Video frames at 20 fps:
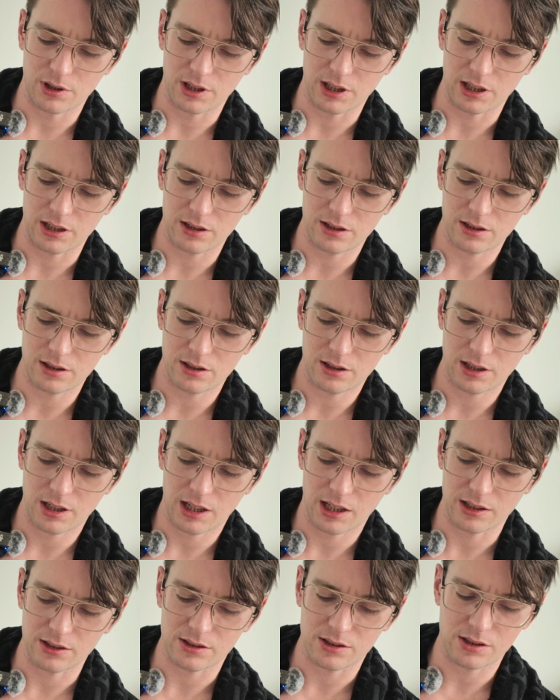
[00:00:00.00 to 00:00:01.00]
it,
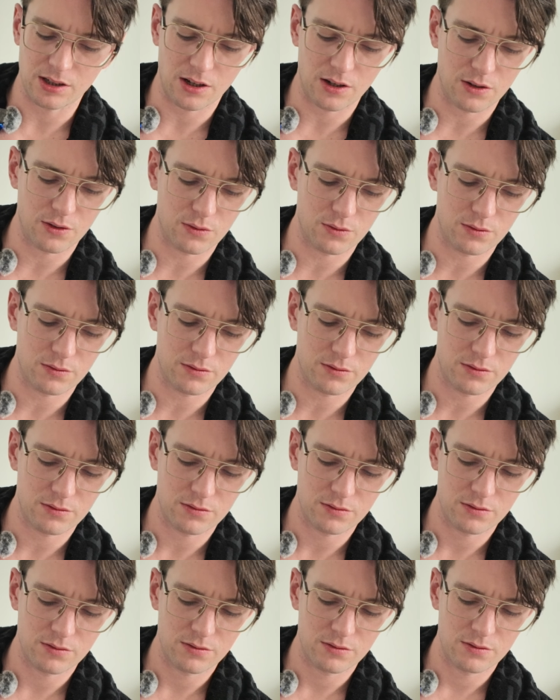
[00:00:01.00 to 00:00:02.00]
and so
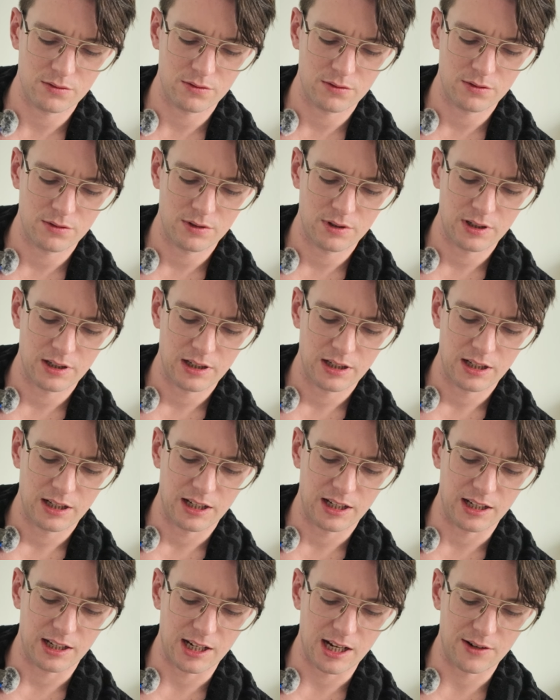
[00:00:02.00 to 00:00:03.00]

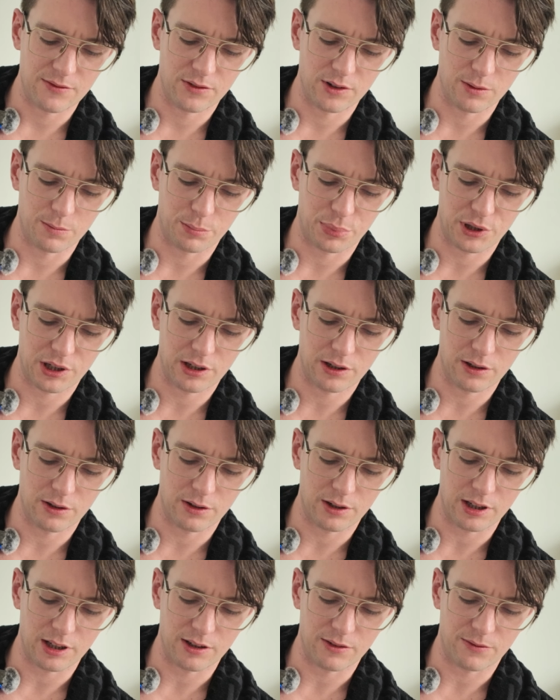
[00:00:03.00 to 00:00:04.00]
it never
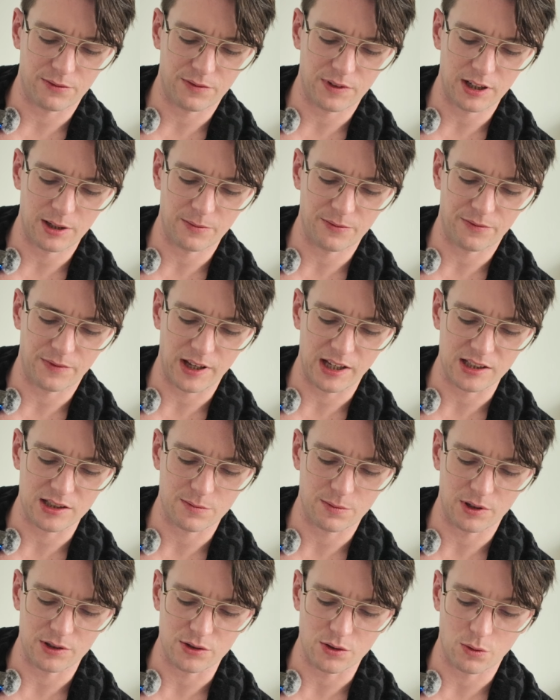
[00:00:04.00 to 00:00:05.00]
appeared in film
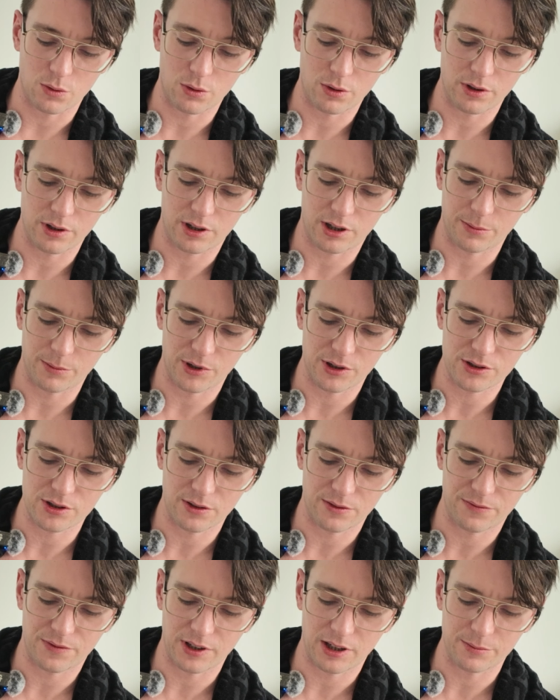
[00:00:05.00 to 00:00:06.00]
festivals or
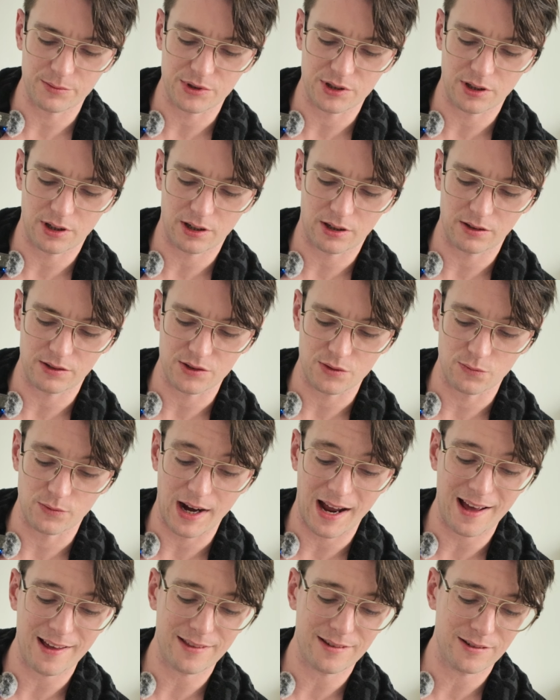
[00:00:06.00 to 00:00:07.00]
commercial film circles.
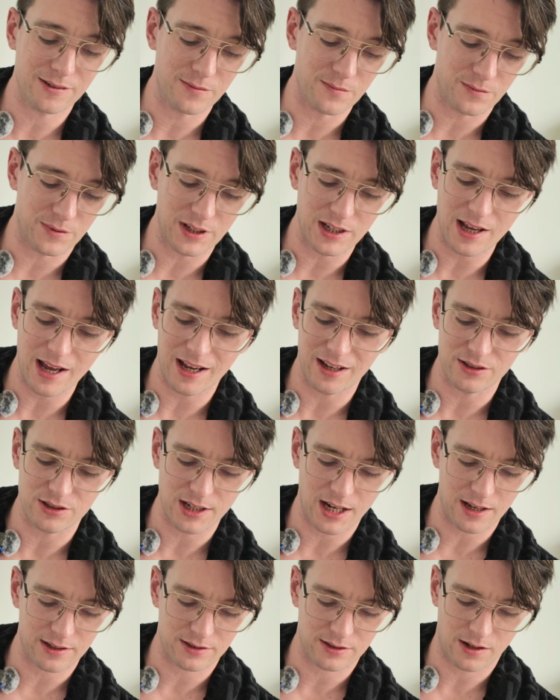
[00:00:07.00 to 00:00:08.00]
Rather,
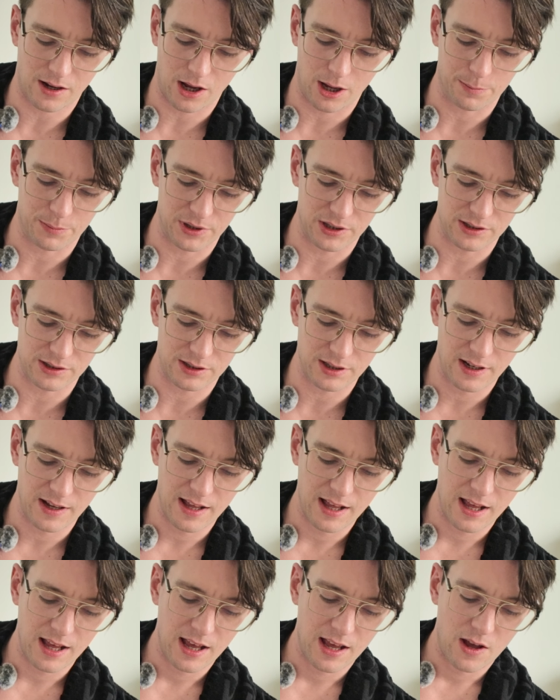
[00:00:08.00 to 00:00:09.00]
VHS copies
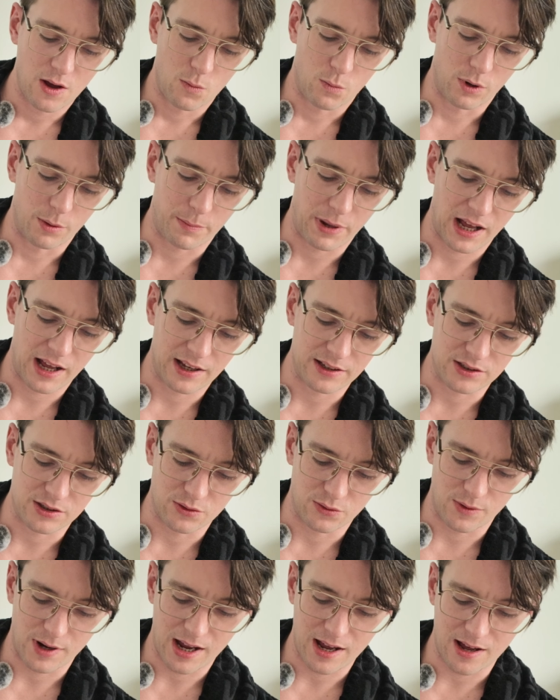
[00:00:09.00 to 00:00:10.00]
were passed
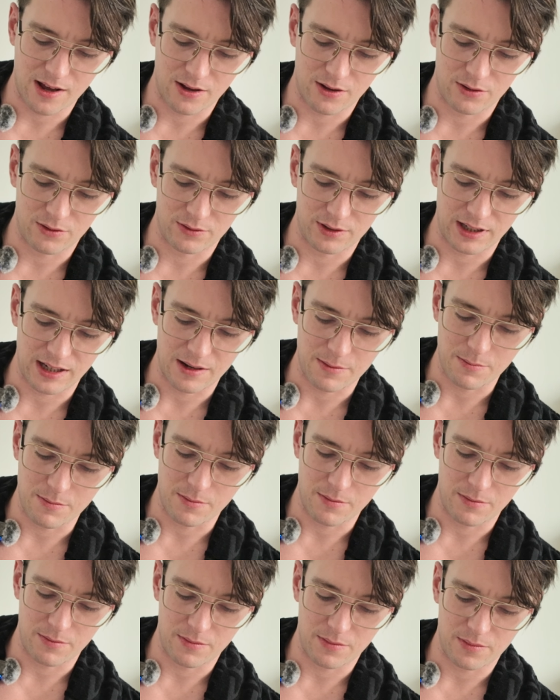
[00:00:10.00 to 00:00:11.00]
around
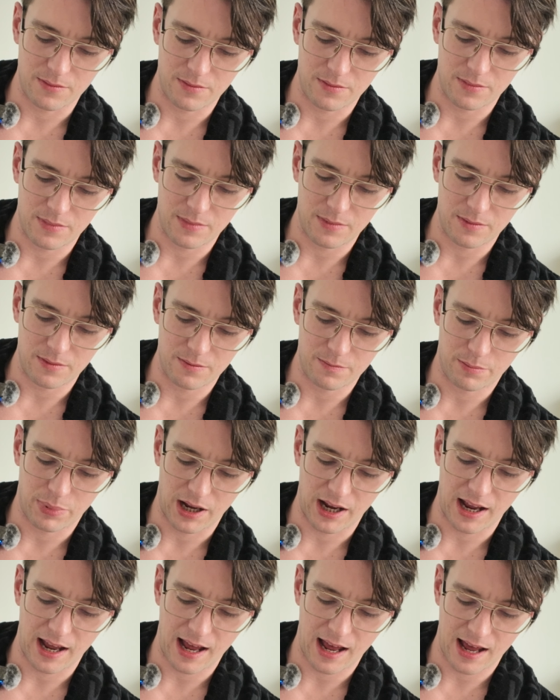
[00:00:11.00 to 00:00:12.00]
and
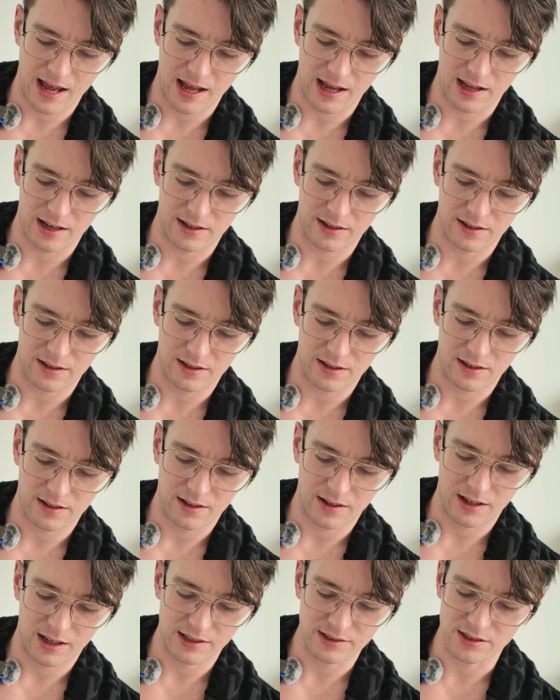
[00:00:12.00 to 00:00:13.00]
by hand
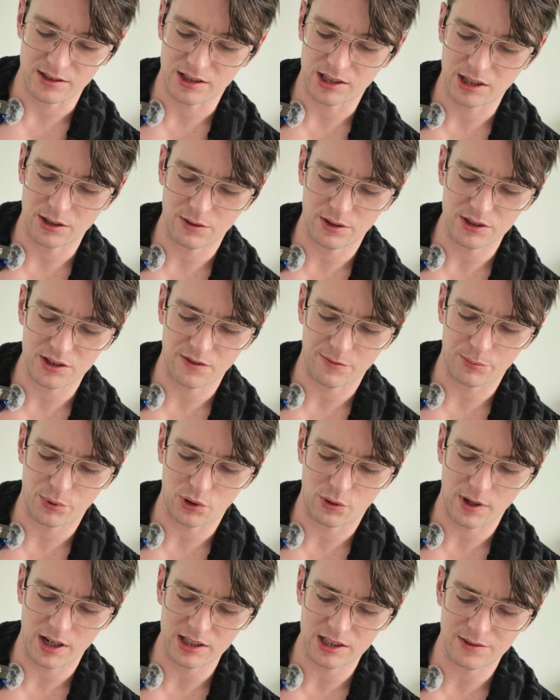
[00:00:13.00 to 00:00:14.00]
as a series of
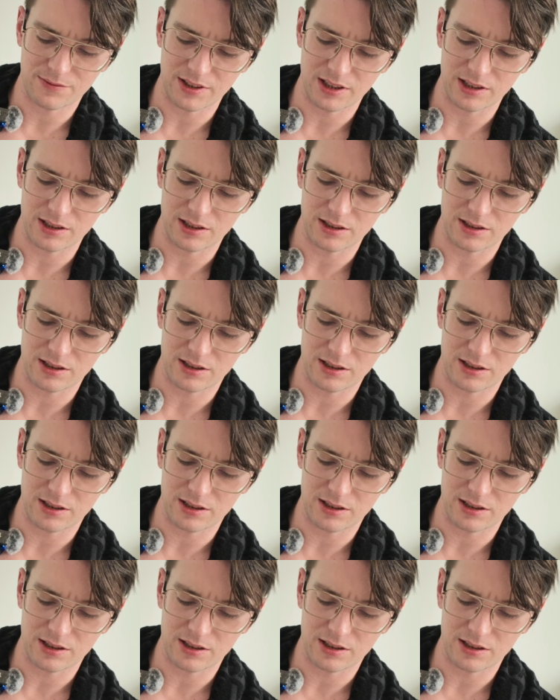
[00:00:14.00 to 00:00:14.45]
progressively